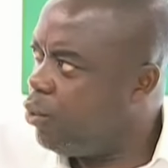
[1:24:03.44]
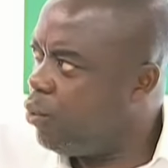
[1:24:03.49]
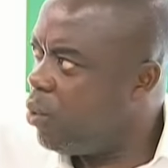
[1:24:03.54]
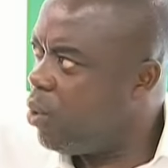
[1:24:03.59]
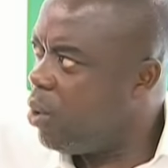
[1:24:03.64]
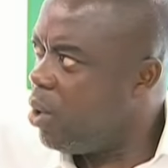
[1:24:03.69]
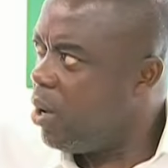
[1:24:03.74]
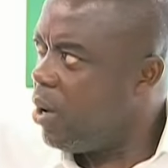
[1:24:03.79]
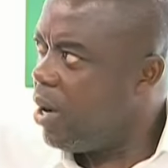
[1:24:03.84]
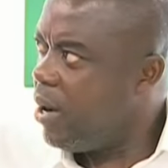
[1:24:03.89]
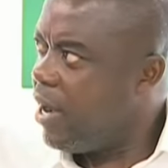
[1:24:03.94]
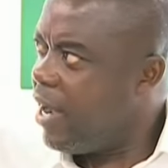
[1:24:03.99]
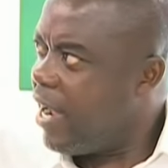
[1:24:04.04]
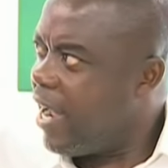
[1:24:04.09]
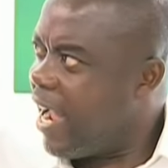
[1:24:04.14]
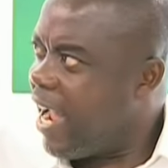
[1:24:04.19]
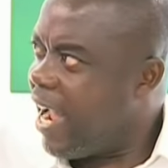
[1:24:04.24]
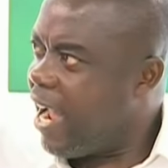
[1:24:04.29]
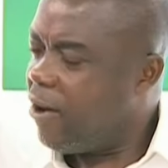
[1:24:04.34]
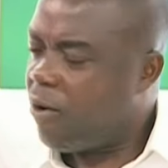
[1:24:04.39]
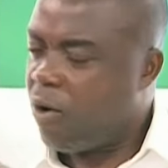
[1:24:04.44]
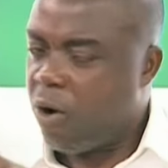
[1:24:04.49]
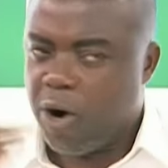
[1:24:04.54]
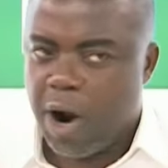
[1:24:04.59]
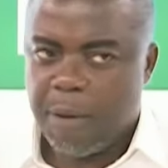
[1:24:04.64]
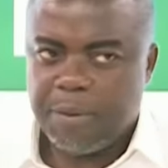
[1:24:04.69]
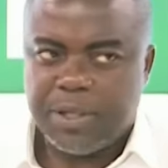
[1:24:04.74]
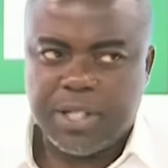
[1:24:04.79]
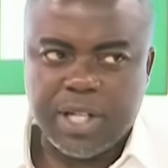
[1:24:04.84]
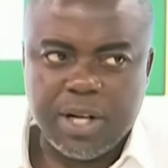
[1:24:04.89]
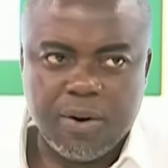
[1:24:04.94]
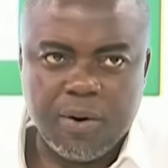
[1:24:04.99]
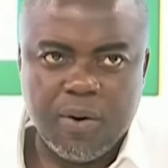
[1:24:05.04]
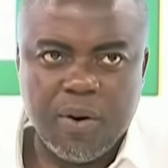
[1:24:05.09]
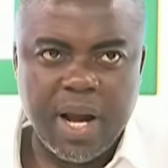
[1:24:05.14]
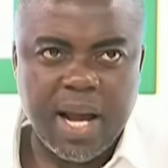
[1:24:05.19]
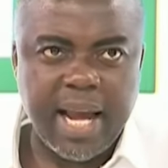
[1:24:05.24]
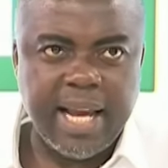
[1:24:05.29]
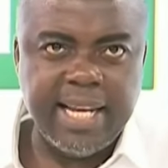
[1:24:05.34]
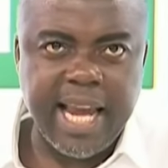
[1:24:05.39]
you, corruption no
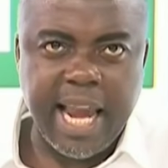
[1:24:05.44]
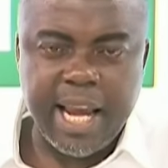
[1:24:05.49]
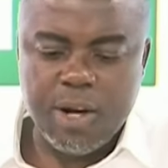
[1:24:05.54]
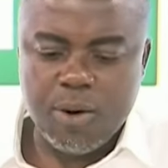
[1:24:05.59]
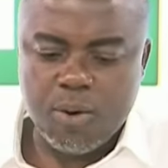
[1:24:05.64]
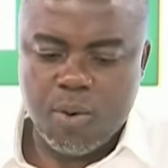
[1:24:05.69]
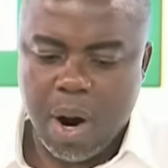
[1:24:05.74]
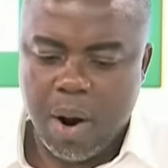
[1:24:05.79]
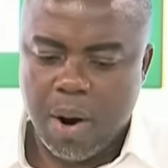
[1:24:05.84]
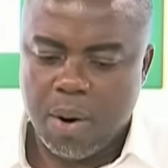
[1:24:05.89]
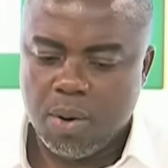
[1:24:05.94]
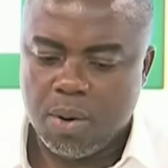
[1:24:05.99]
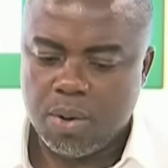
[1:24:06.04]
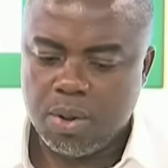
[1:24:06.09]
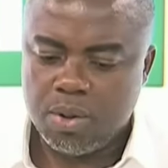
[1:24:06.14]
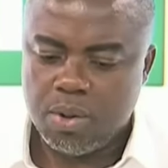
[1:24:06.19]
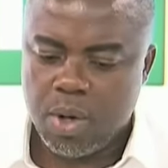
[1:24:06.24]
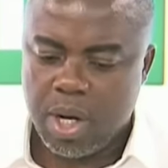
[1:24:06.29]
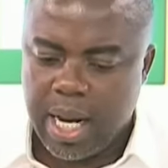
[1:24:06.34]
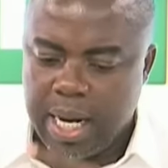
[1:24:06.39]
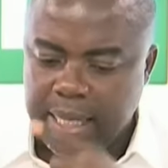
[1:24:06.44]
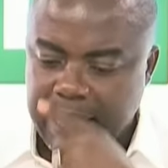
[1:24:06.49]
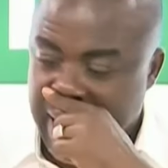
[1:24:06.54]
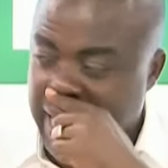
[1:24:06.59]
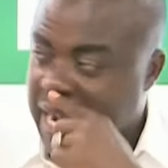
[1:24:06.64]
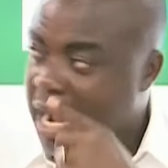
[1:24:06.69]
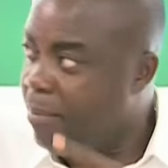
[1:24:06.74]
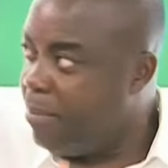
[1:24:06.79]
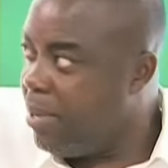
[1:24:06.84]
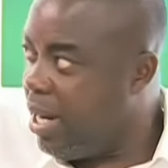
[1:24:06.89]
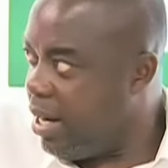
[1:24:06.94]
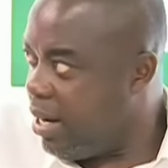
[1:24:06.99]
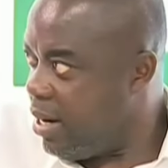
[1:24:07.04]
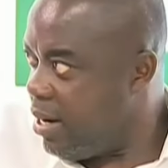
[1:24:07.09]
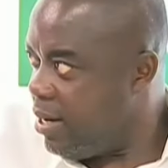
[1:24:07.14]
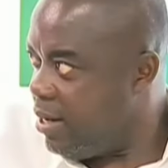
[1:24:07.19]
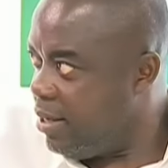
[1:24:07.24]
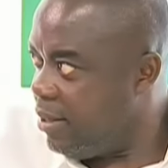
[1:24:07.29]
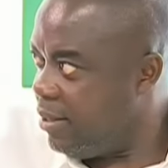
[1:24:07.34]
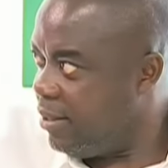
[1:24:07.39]
enye yinkwa Roland Agambire
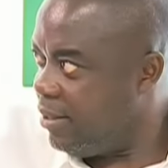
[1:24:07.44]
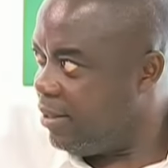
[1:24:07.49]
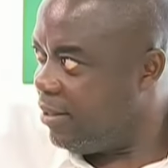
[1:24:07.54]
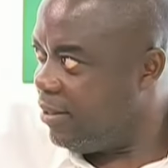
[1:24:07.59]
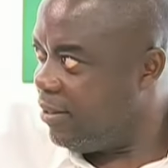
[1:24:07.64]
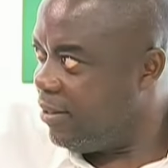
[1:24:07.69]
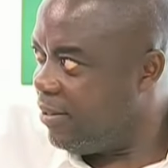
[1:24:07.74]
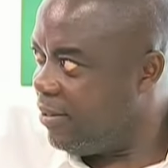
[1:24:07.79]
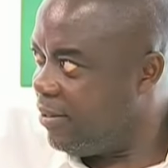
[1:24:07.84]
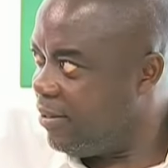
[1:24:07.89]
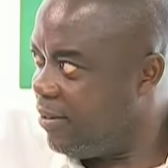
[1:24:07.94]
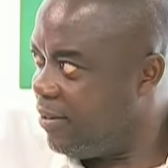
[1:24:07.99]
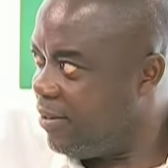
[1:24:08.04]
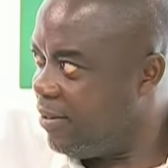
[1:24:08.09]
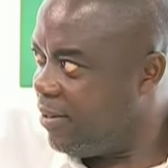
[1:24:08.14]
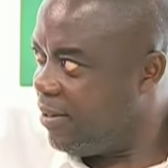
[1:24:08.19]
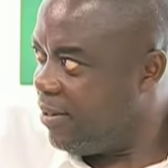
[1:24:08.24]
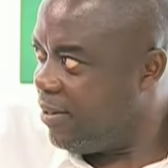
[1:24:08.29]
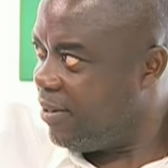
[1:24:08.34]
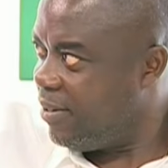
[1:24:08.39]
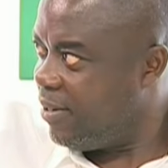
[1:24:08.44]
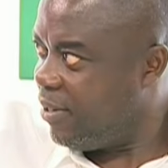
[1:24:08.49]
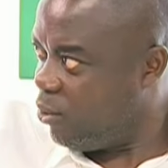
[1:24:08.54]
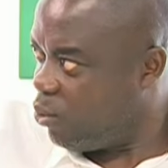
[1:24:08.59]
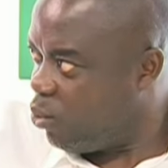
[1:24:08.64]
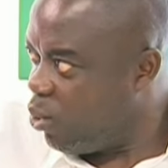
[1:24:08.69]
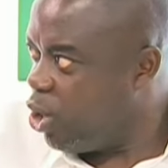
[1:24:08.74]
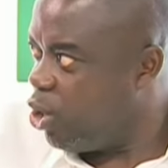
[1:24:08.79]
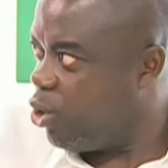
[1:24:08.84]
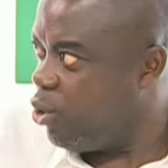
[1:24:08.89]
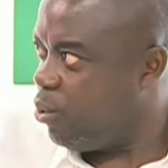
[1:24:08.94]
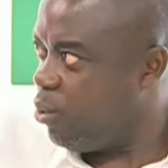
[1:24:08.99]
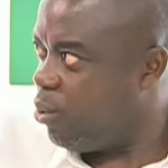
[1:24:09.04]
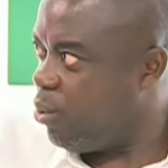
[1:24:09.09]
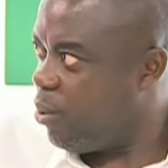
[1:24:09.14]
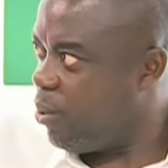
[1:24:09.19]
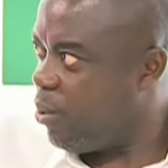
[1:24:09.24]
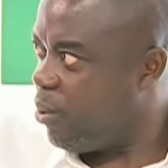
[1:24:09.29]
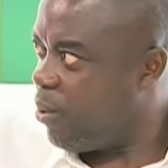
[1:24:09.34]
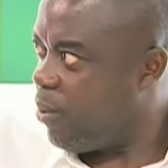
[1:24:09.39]
is issue
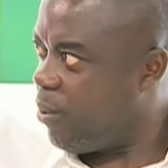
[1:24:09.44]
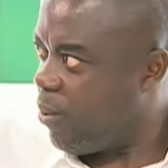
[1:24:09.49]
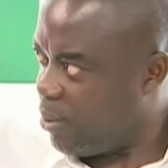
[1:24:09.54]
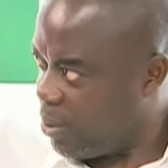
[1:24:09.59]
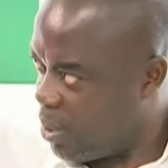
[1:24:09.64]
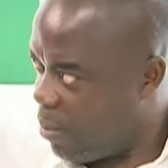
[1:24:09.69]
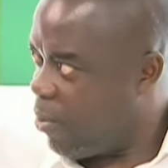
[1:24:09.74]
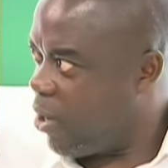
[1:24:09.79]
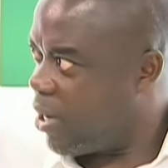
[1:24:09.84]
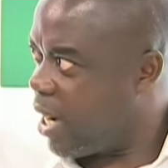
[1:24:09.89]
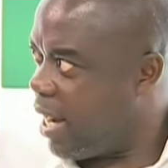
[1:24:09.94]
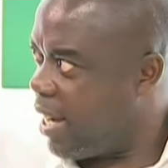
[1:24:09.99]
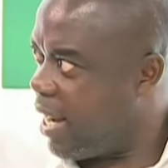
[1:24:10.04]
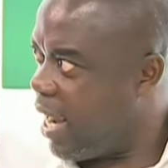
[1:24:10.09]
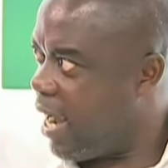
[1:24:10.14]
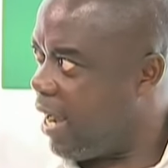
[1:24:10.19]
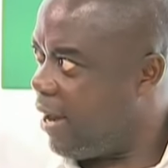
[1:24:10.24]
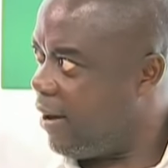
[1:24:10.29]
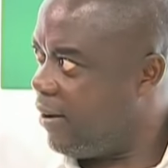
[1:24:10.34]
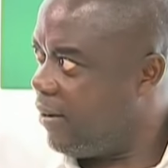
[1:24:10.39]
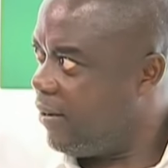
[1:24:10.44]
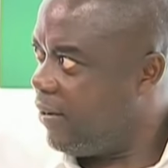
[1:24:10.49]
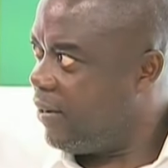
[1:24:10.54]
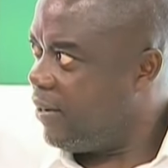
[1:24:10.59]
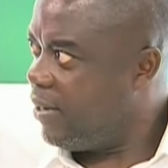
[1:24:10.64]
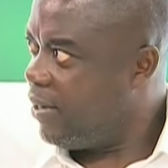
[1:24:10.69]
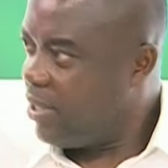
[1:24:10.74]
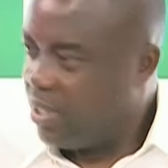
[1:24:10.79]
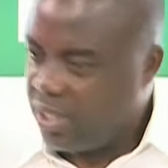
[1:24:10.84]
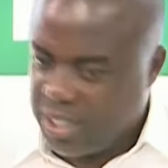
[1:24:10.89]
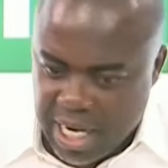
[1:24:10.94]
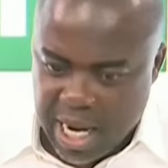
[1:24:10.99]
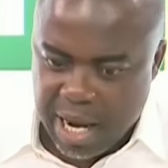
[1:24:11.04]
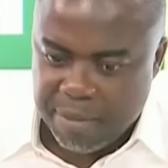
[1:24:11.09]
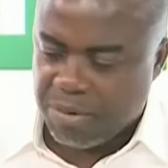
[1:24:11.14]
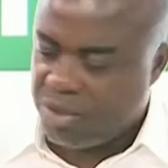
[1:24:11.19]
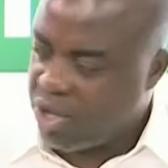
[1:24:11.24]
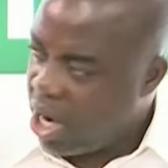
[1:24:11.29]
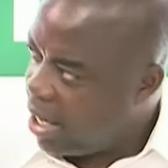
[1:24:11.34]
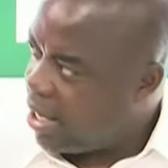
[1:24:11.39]
someone kaya
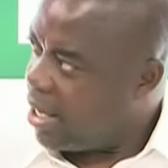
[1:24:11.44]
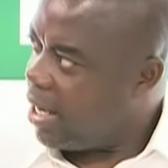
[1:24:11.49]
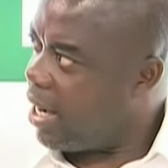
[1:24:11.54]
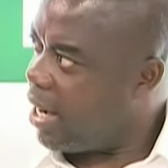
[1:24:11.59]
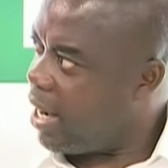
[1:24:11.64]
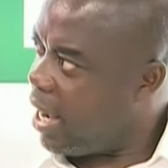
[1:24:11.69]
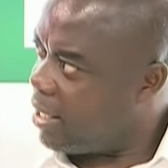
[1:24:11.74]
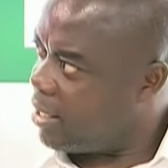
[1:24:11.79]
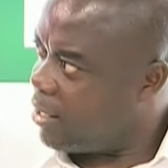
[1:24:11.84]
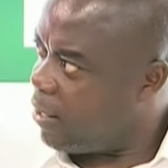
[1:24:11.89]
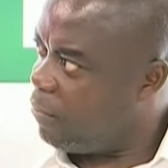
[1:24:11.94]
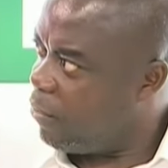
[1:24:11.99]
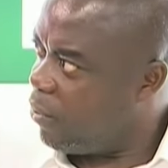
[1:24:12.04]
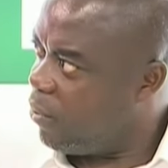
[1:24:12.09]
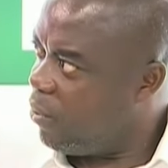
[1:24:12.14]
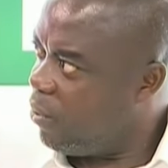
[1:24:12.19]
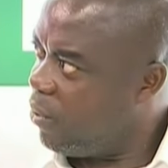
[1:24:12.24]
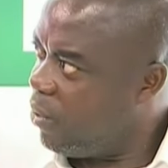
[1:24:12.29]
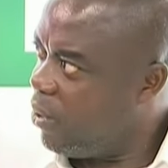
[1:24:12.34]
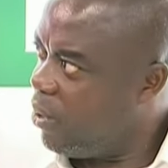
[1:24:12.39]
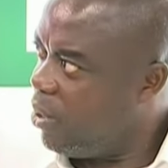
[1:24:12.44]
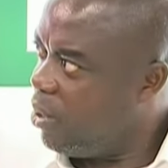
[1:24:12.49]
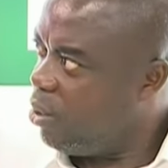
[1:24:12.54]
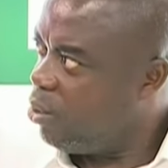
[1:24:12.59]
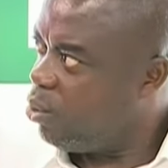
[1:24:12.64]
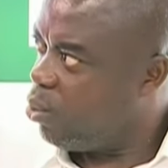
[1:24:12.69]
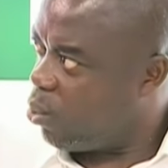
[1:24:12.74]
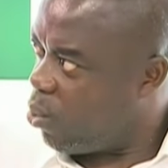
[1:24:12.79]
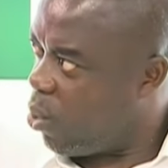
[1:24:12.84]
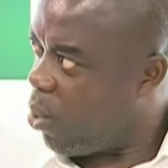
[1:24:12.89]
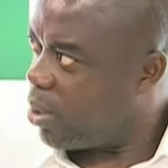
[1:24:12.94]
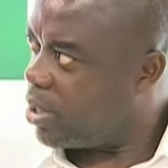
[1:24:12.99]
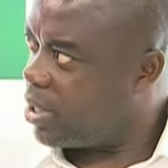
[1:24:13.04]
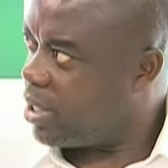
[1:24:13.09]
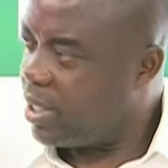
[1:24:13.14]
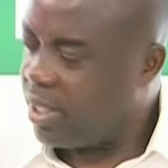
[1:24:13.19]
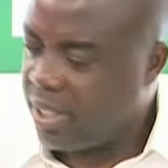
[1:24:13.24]
GM Draghi asemno to court